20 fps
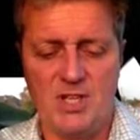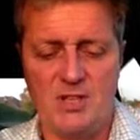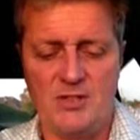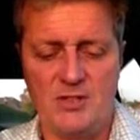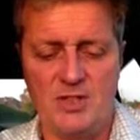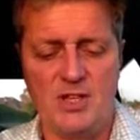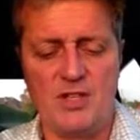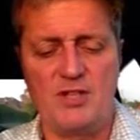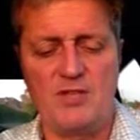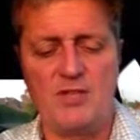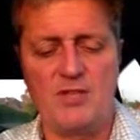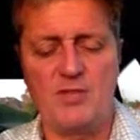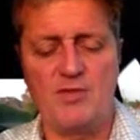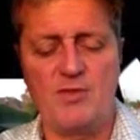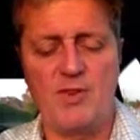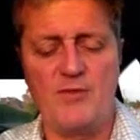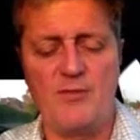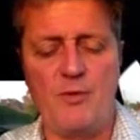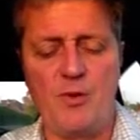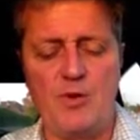Genesis
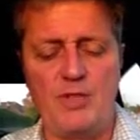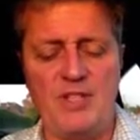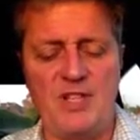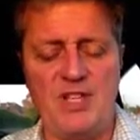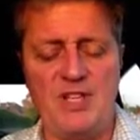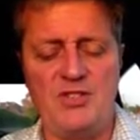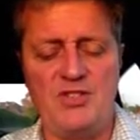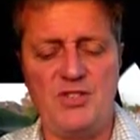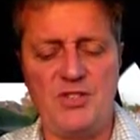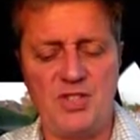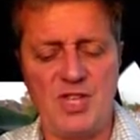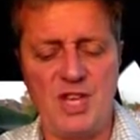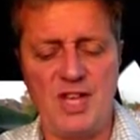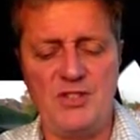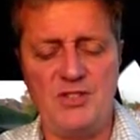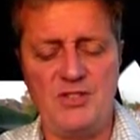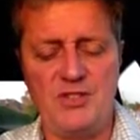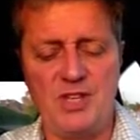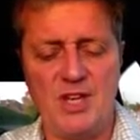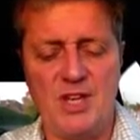3:14
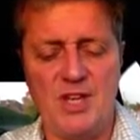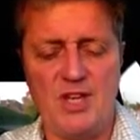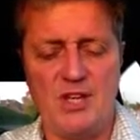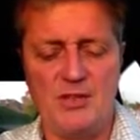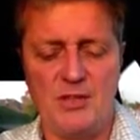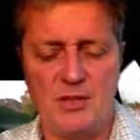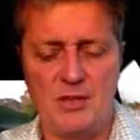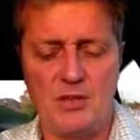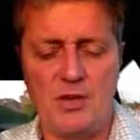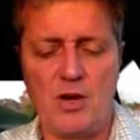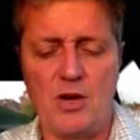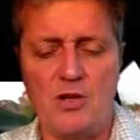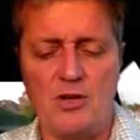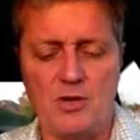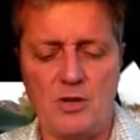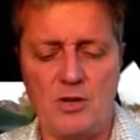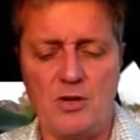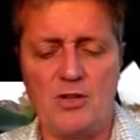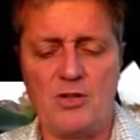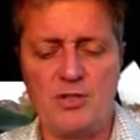states that
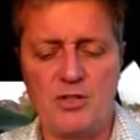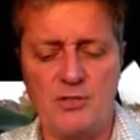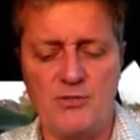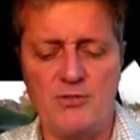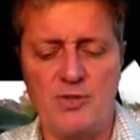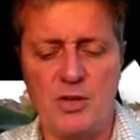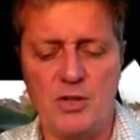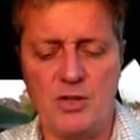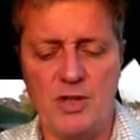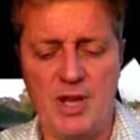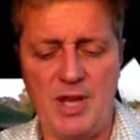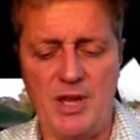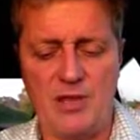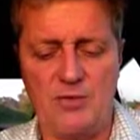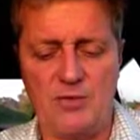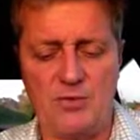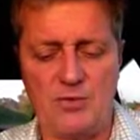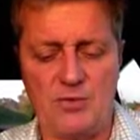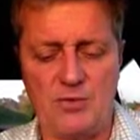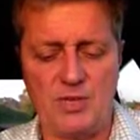God cursed the fallen
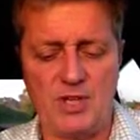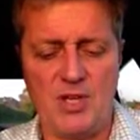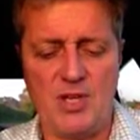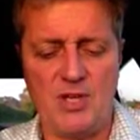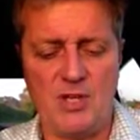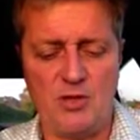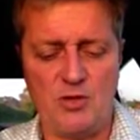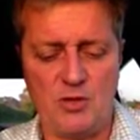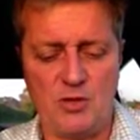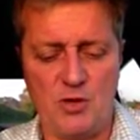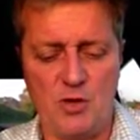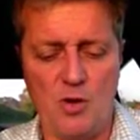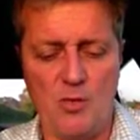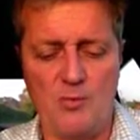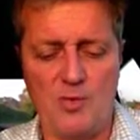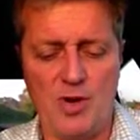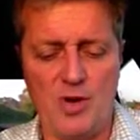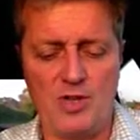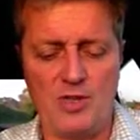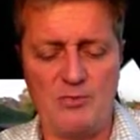angel, saying he should go
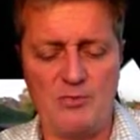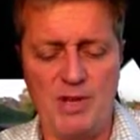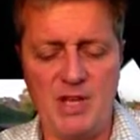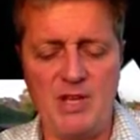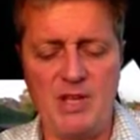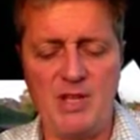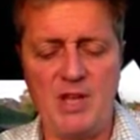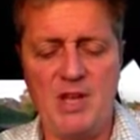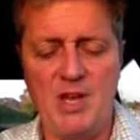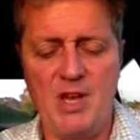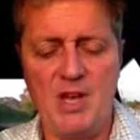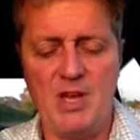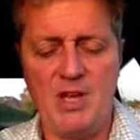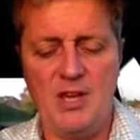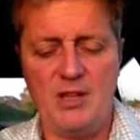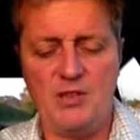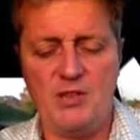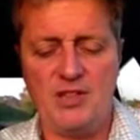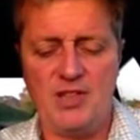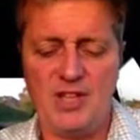upon his belly
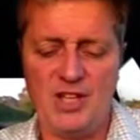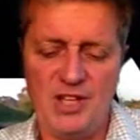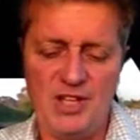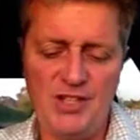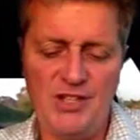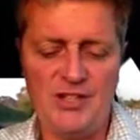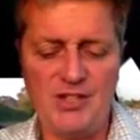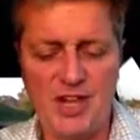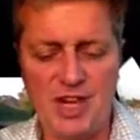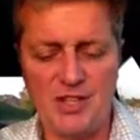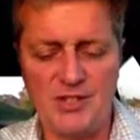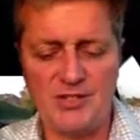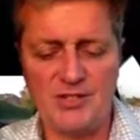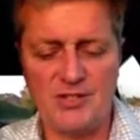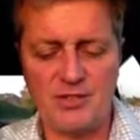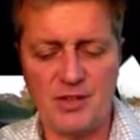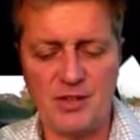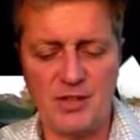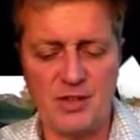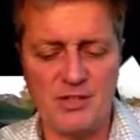and should eat
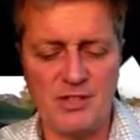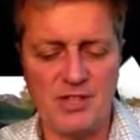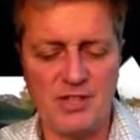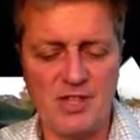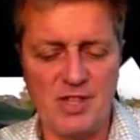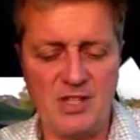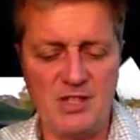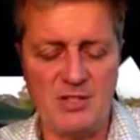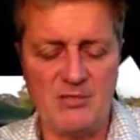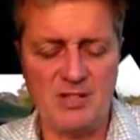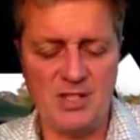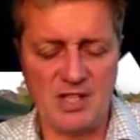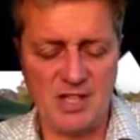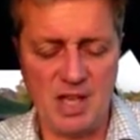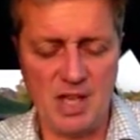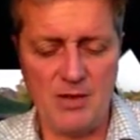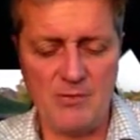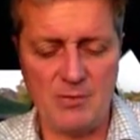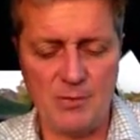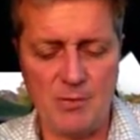dust all the days of his
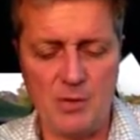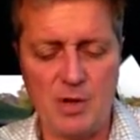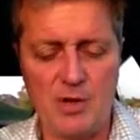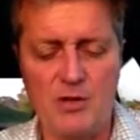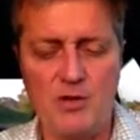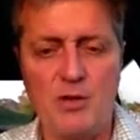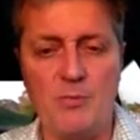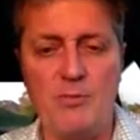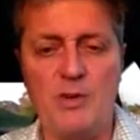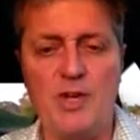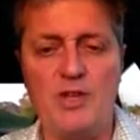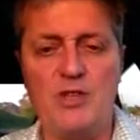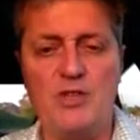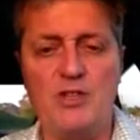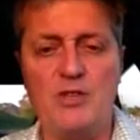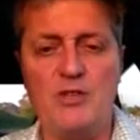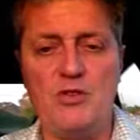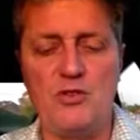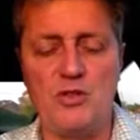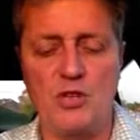life. Upon your belly
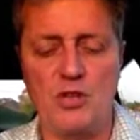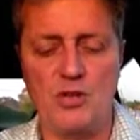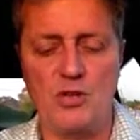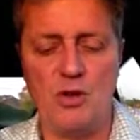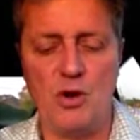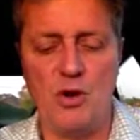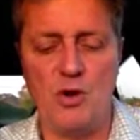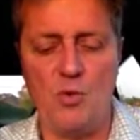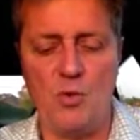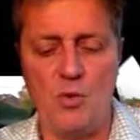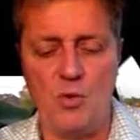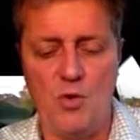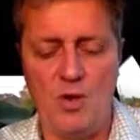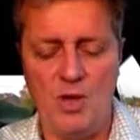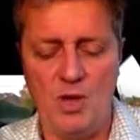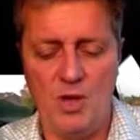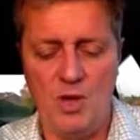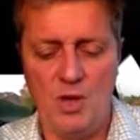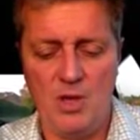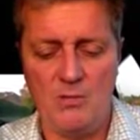you shall go
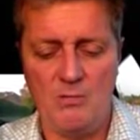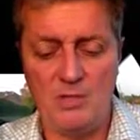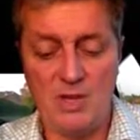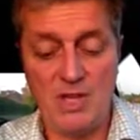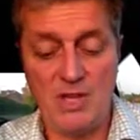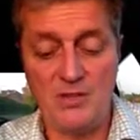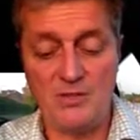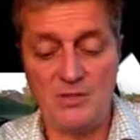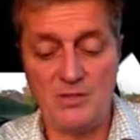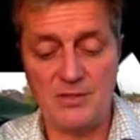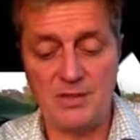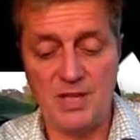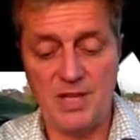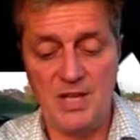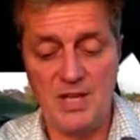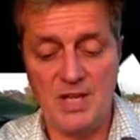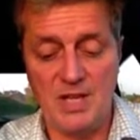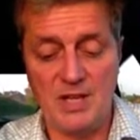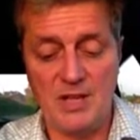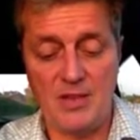means
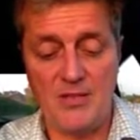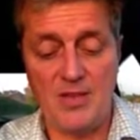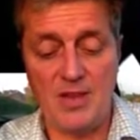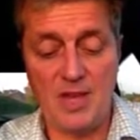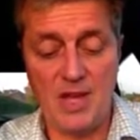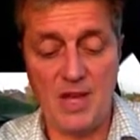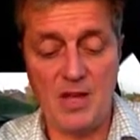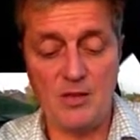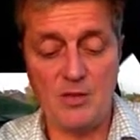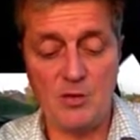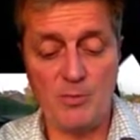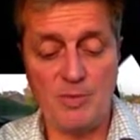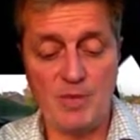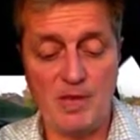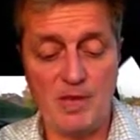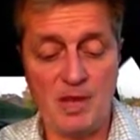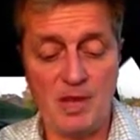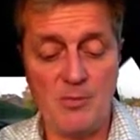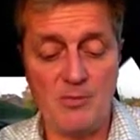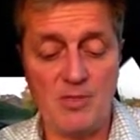that the angel
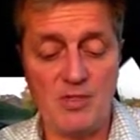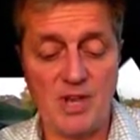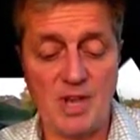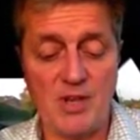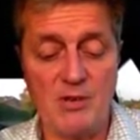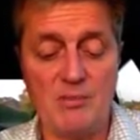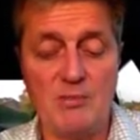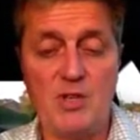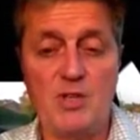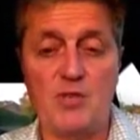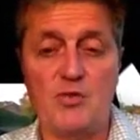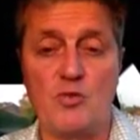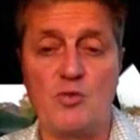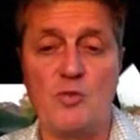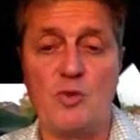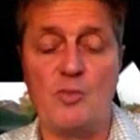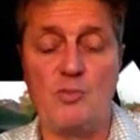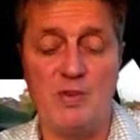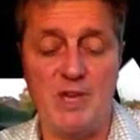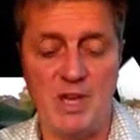becomes a
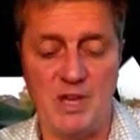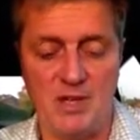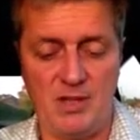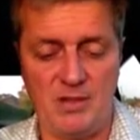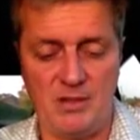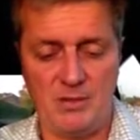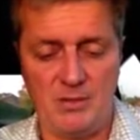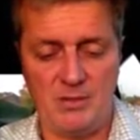miserable being,